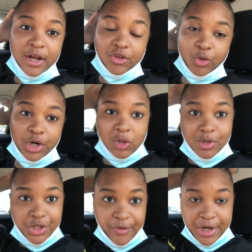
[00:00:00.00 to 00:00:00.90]
the order
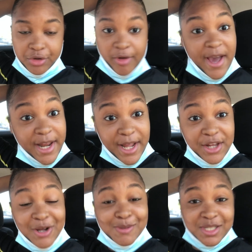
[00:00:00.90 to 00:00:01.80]
was already ready, you know
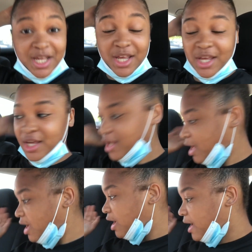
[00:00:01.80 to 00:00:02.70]
what I'm saying?
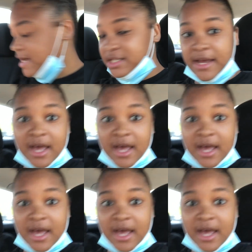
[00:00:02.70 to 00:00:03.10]
And I